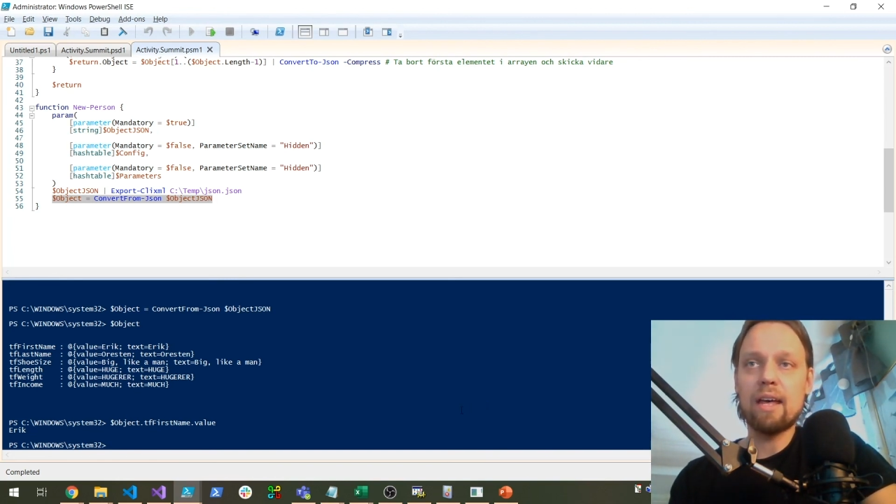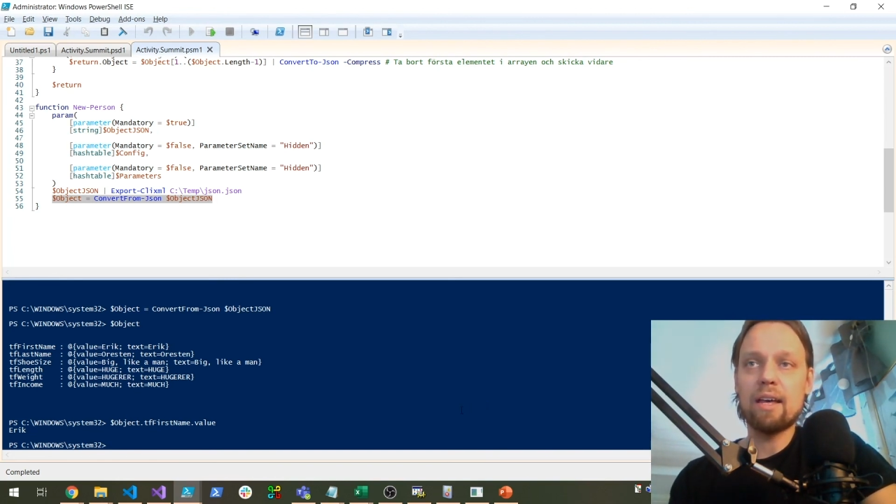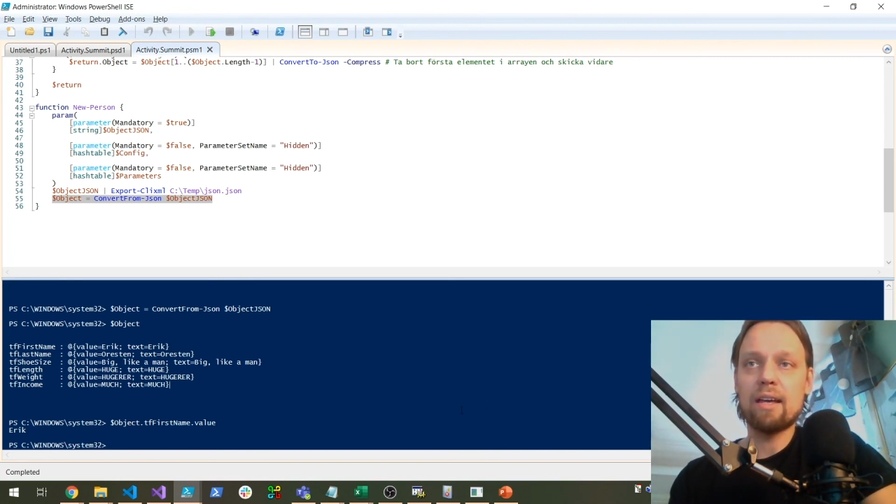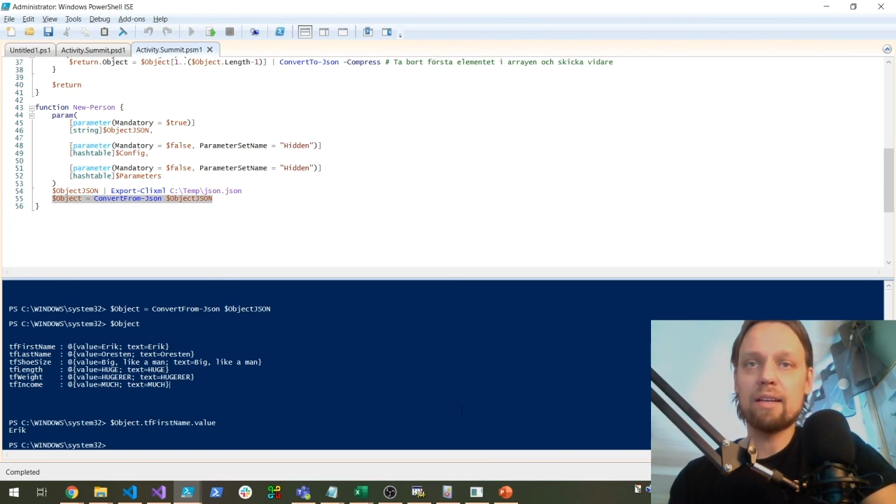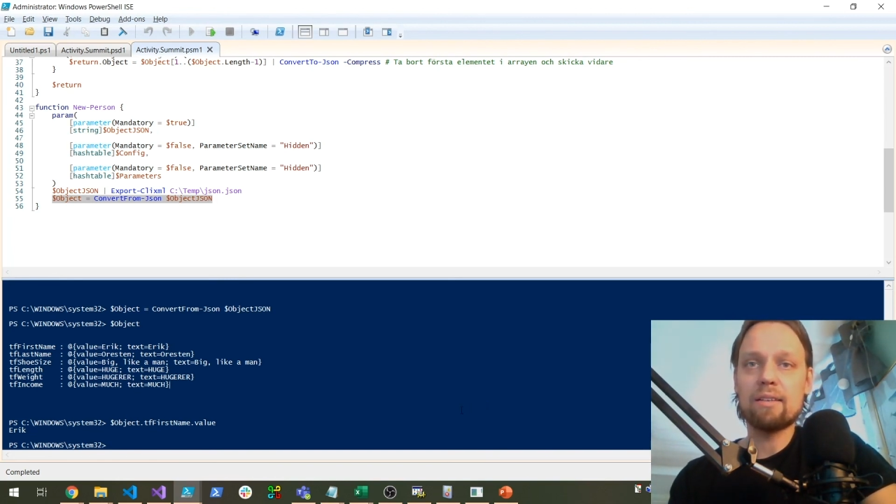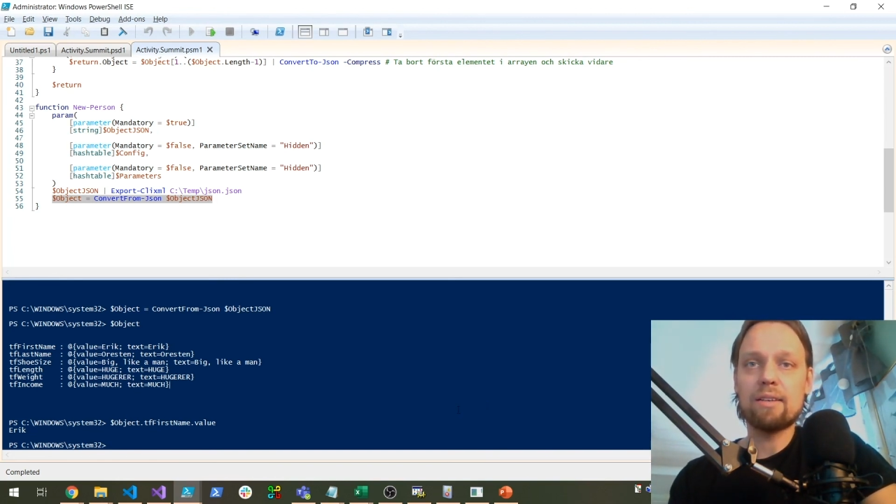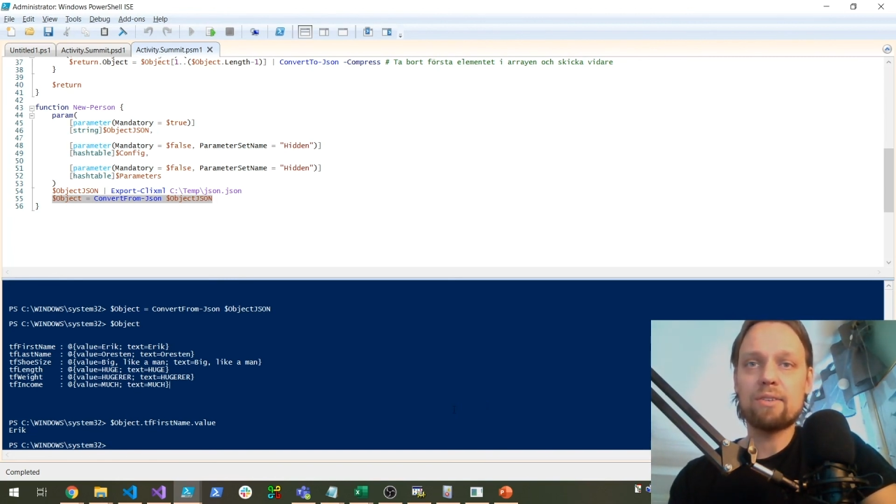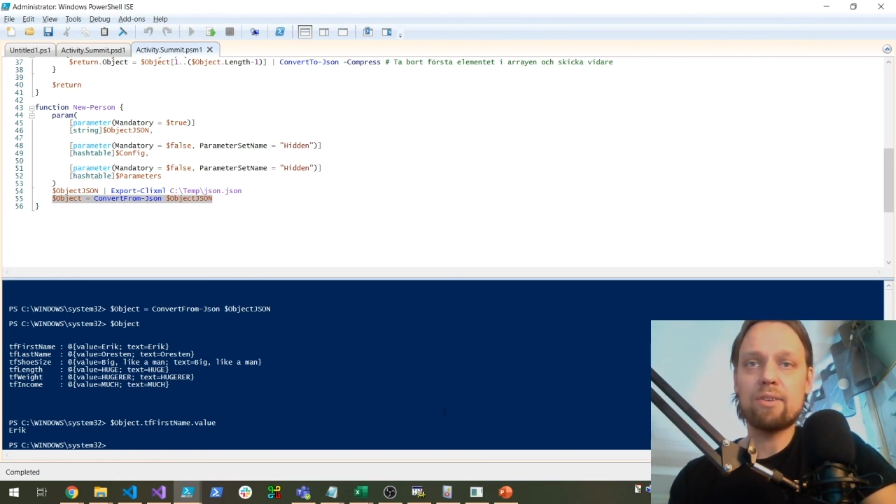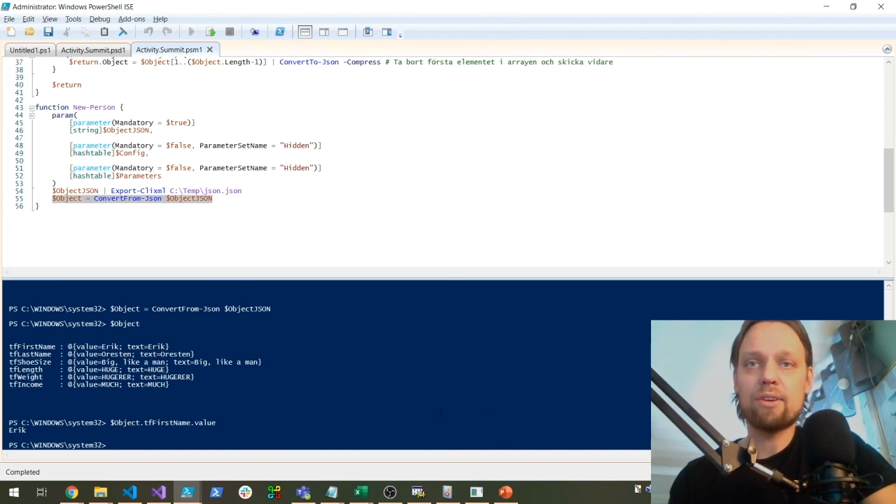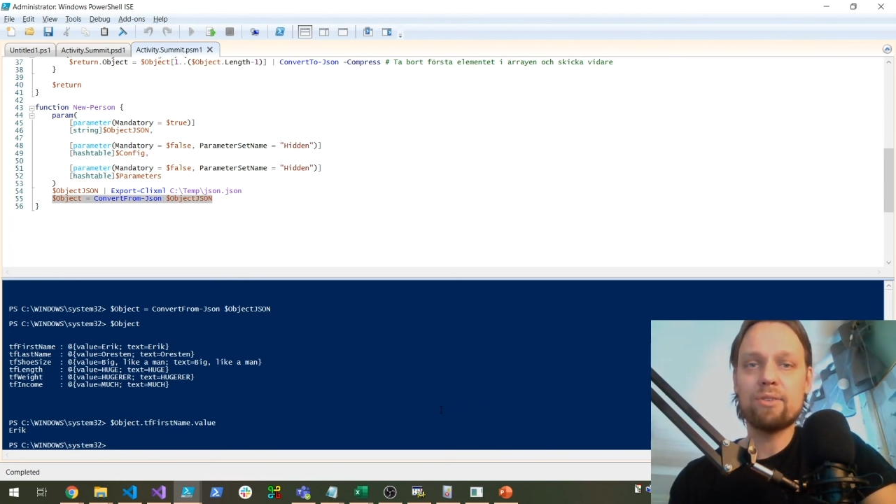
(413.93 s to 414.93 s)
and
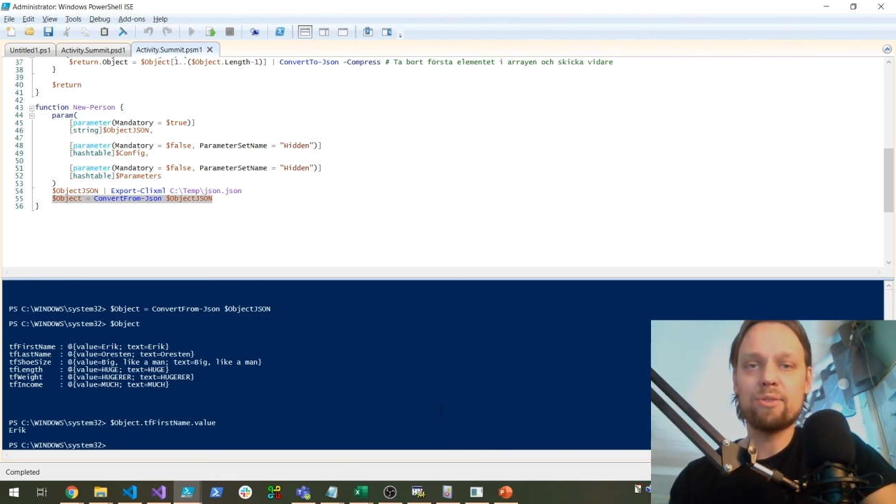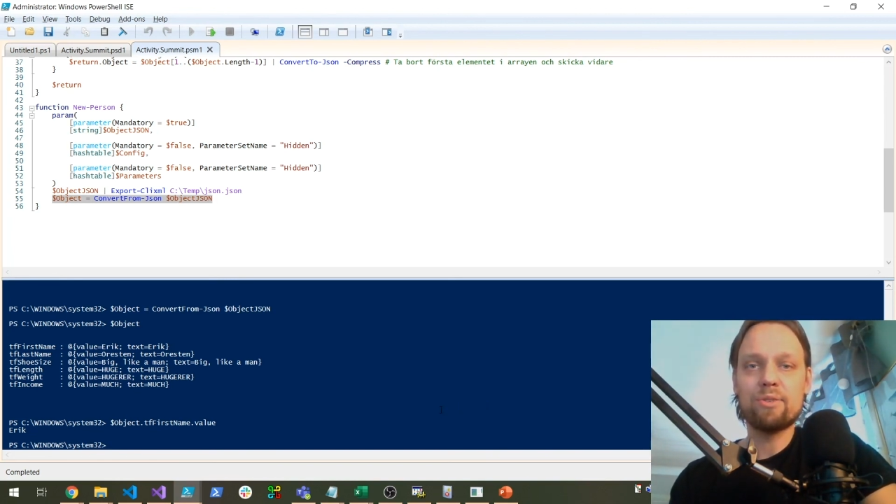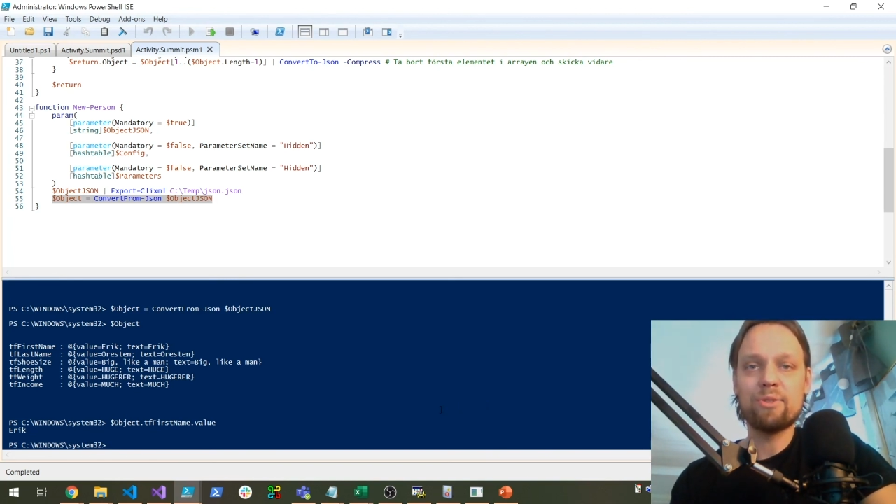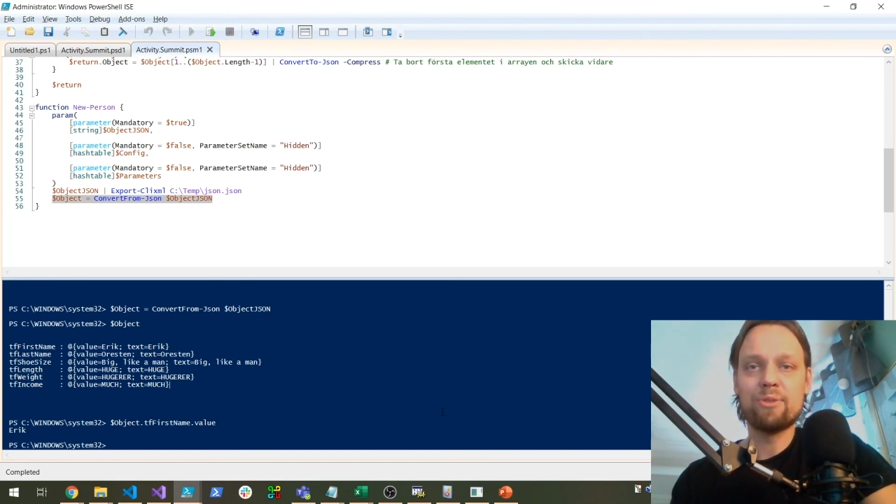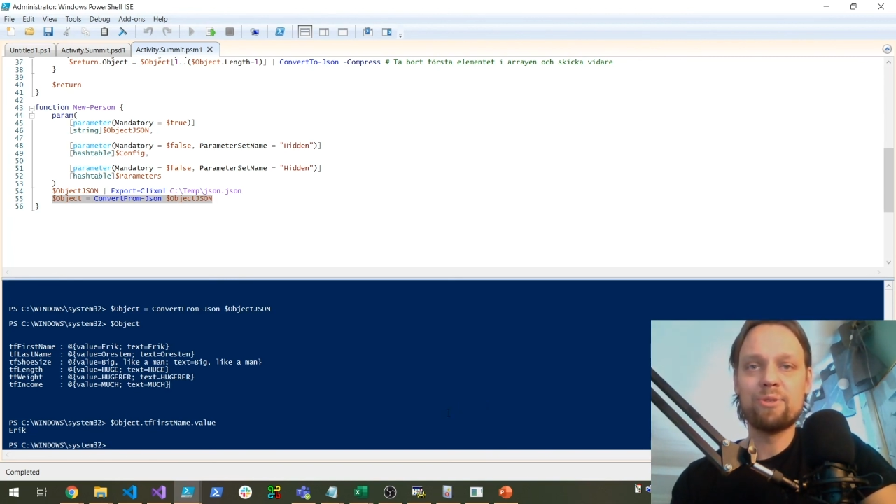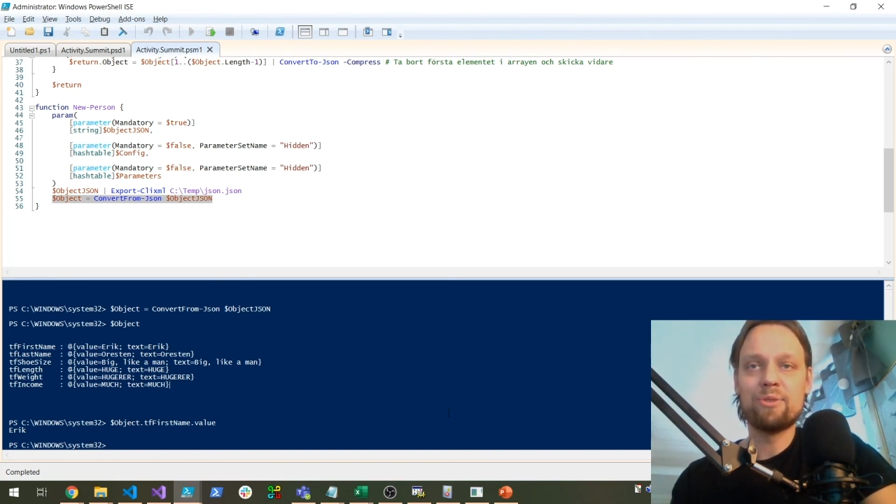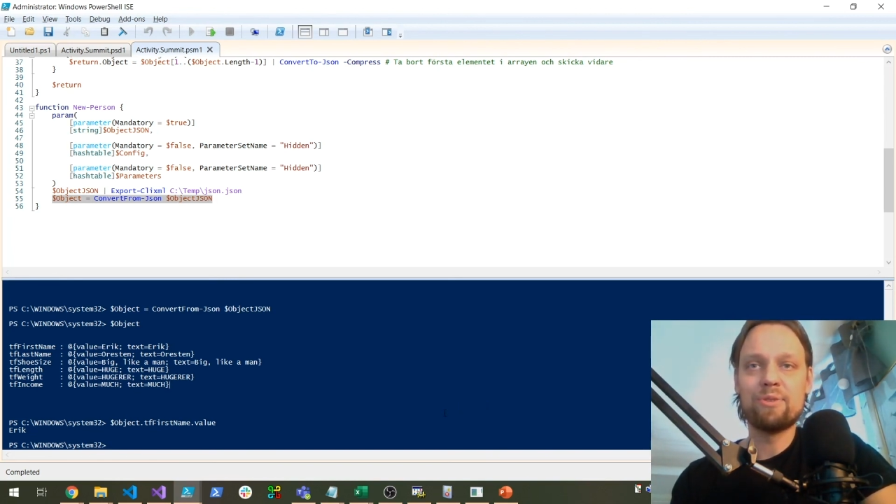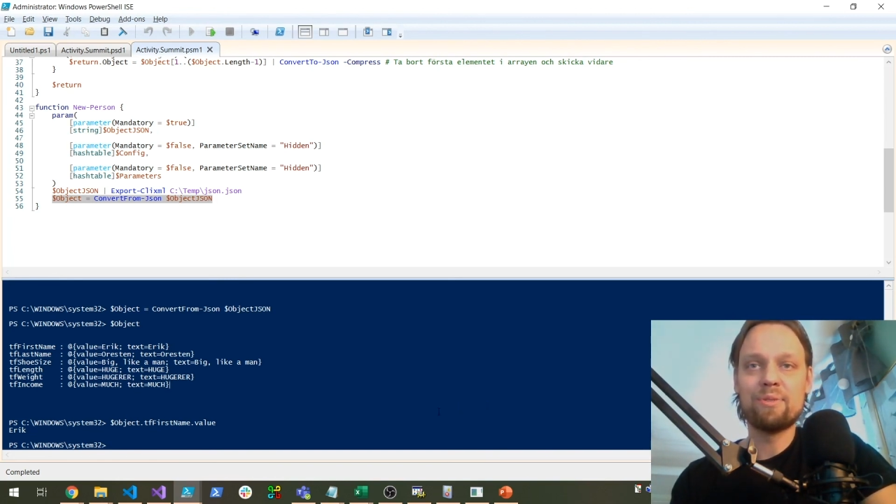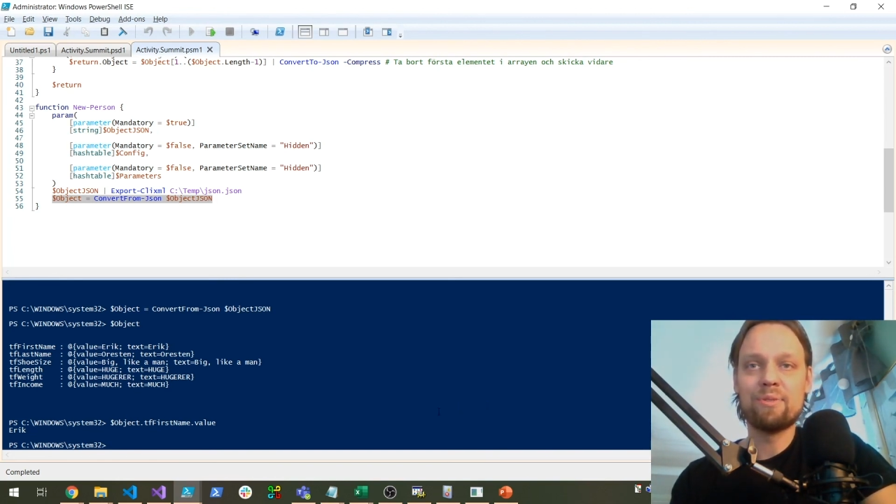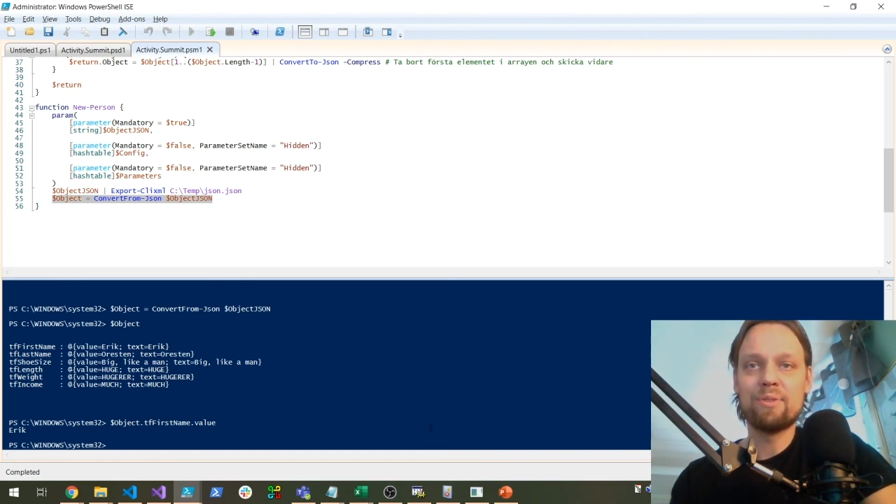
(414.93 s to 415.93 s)
talk to you soon.